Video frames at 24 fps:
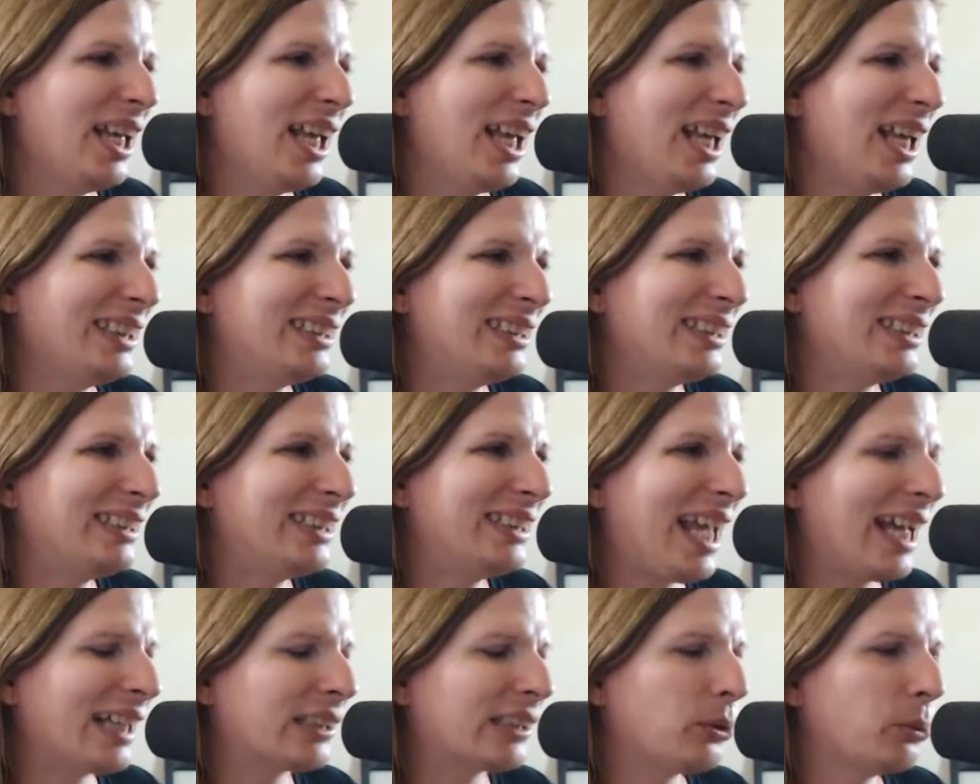It's
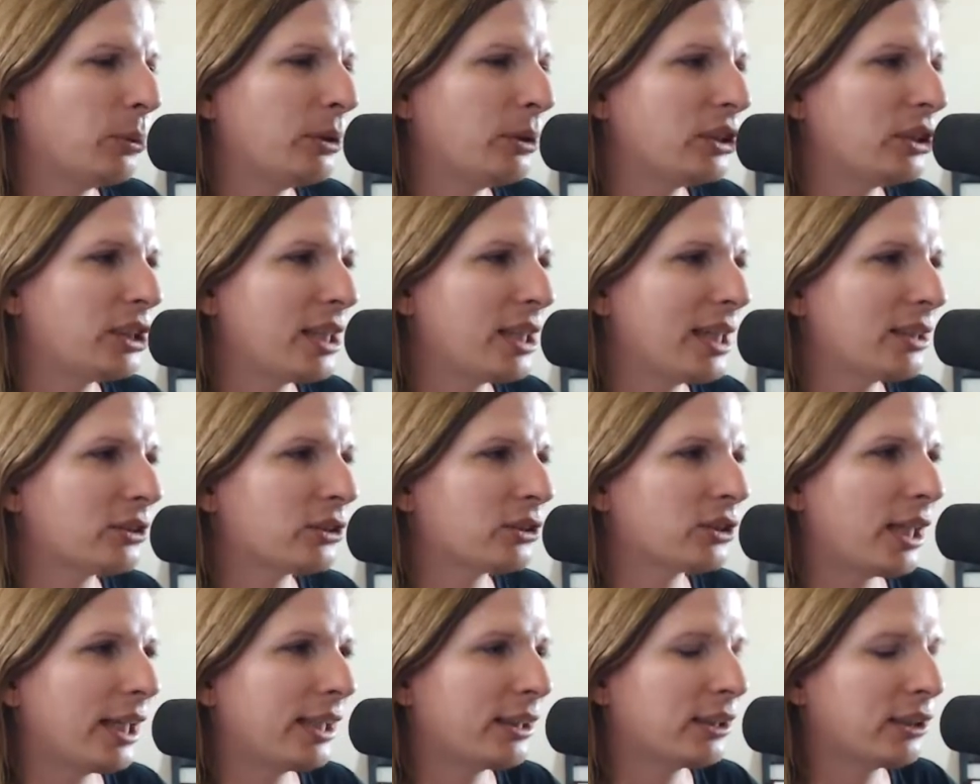exactly what it
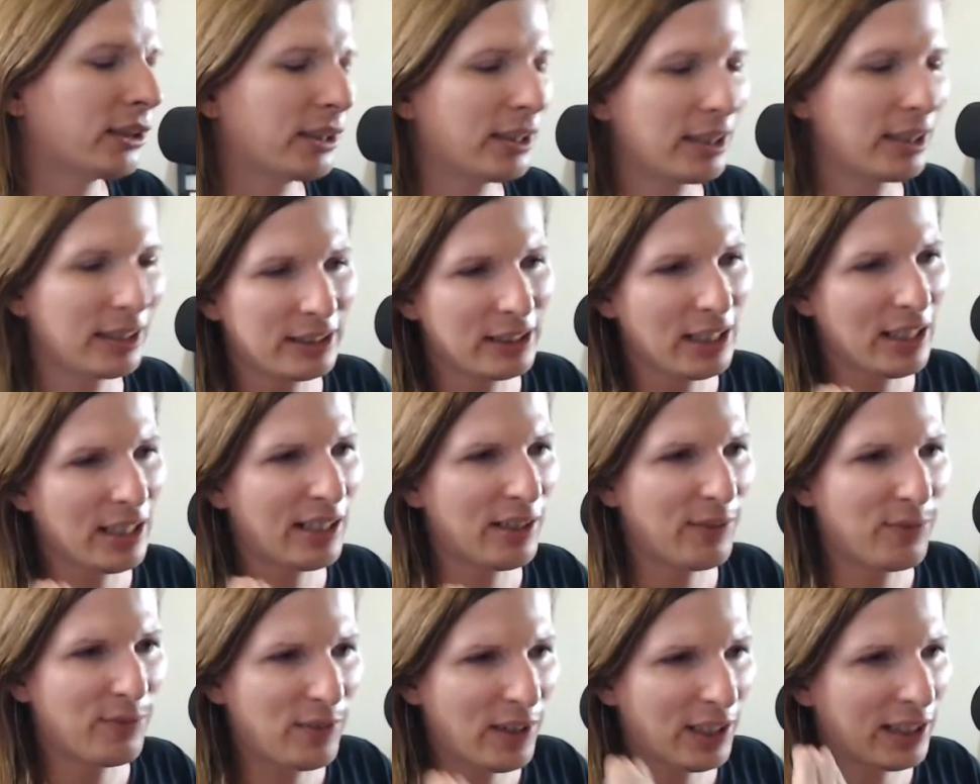sounds like. They're going to
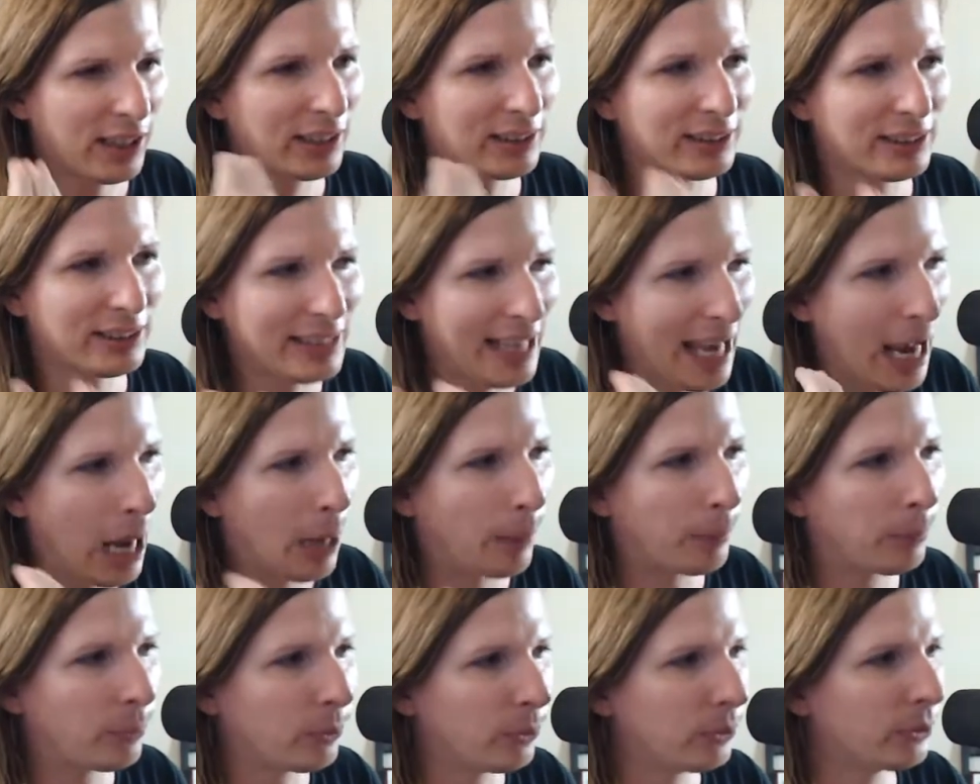take a fucking
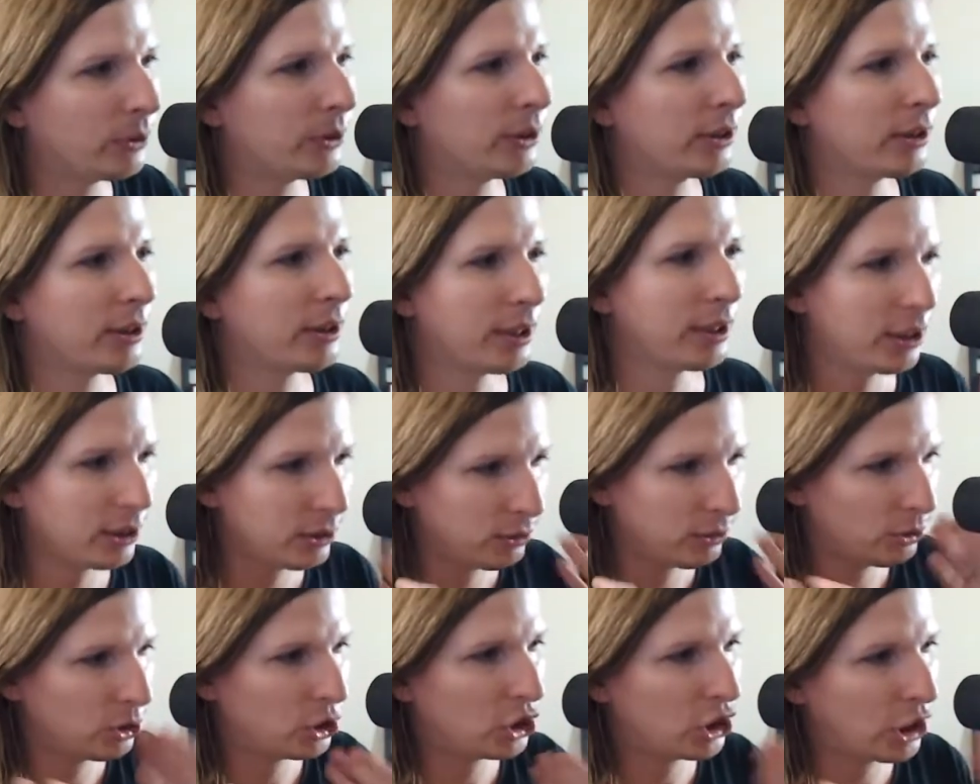scalpel and they're going
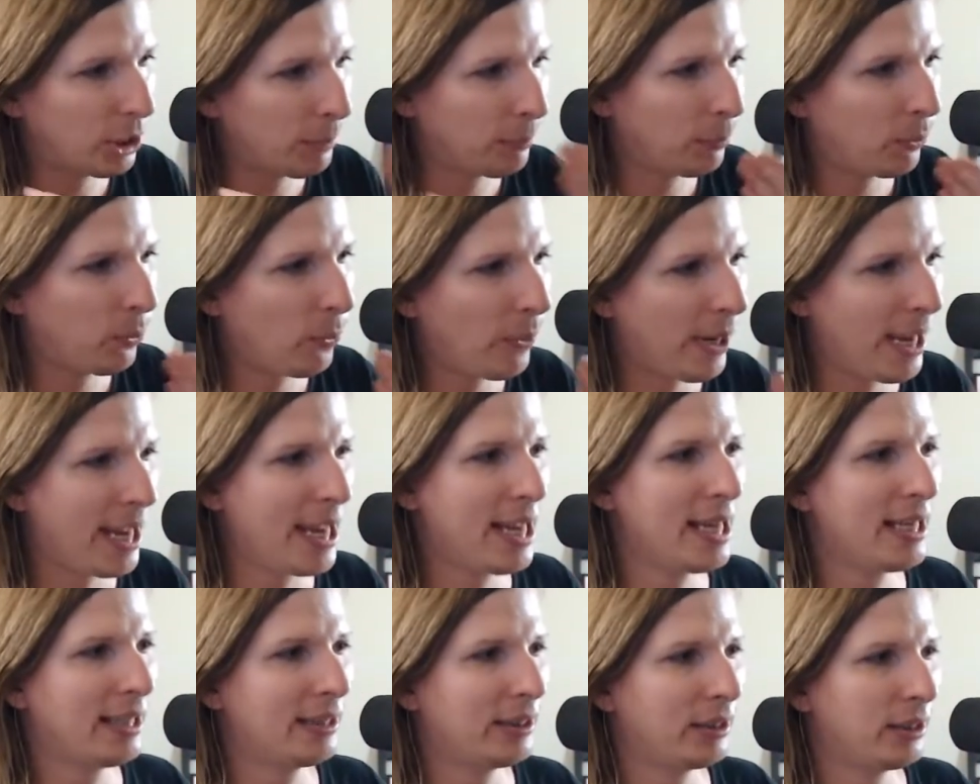to chip
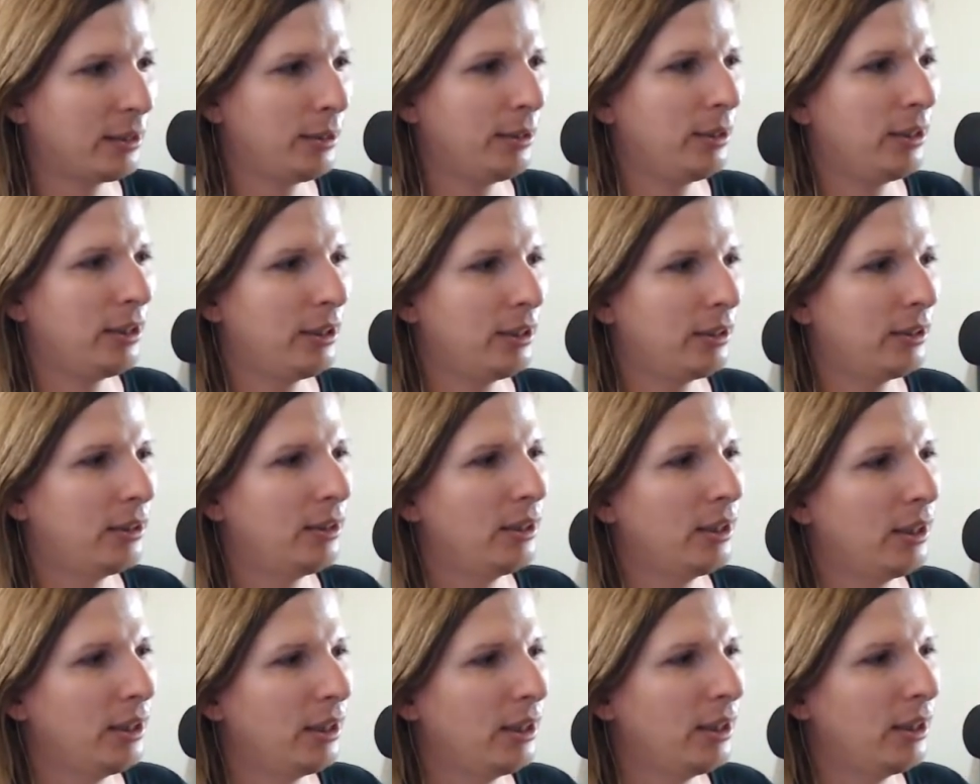away at
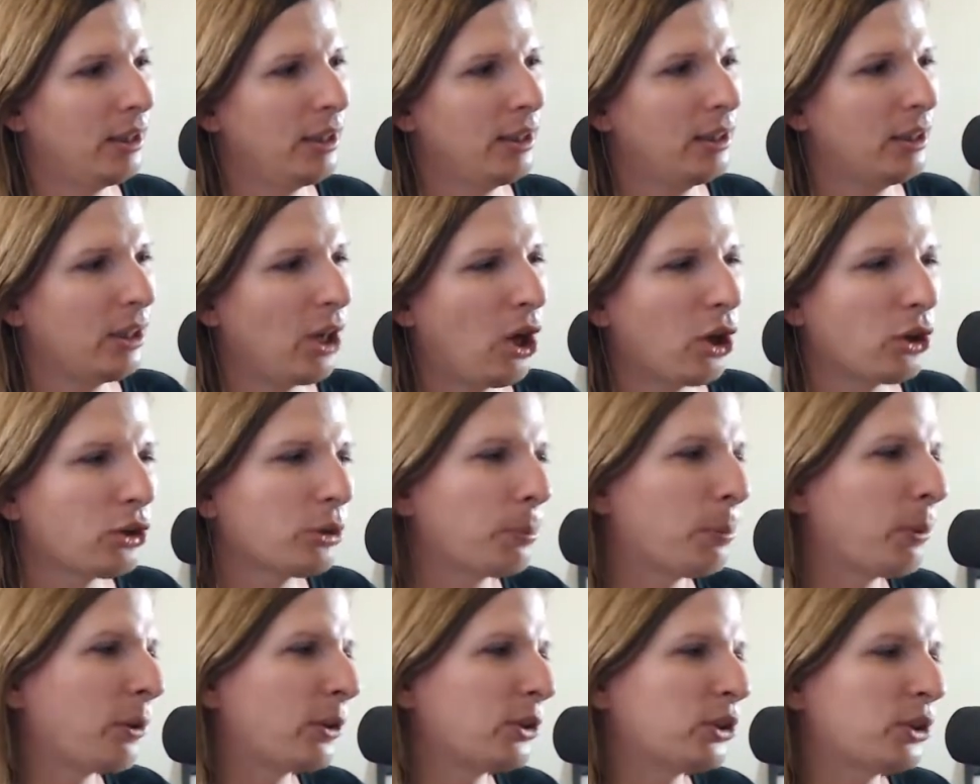all
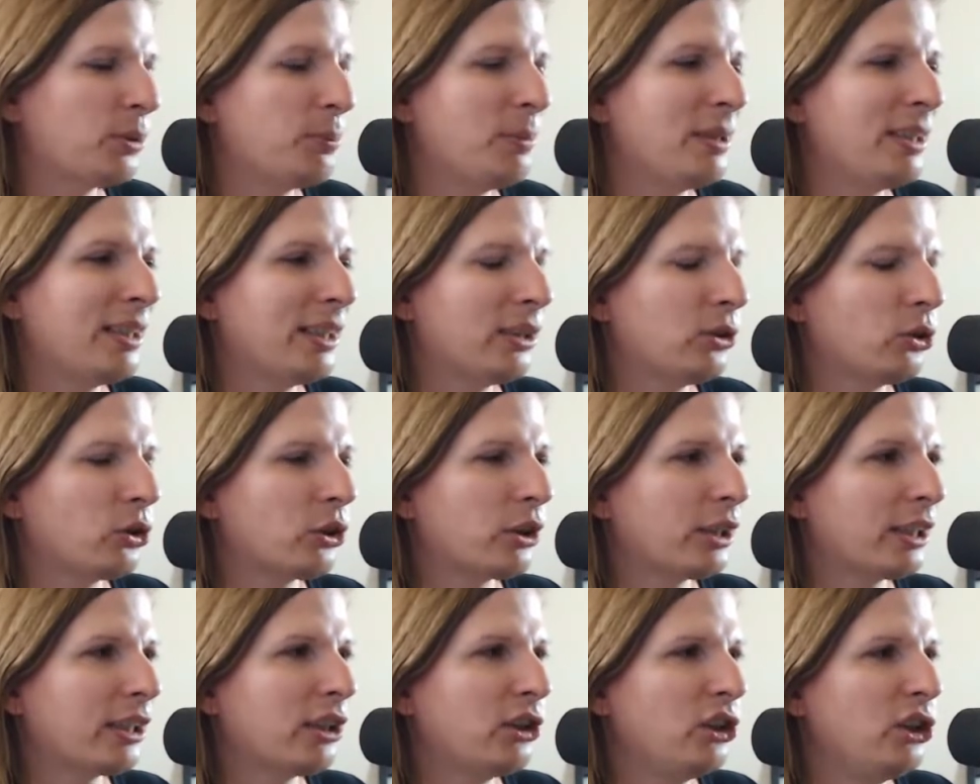the parts of me that
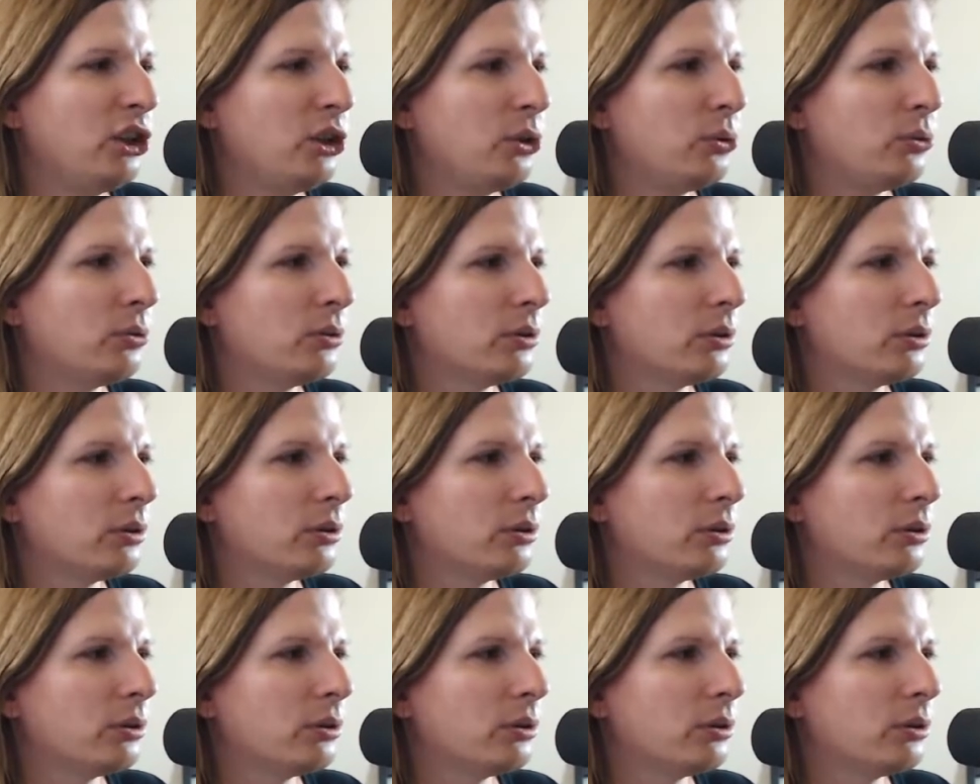look like a dude.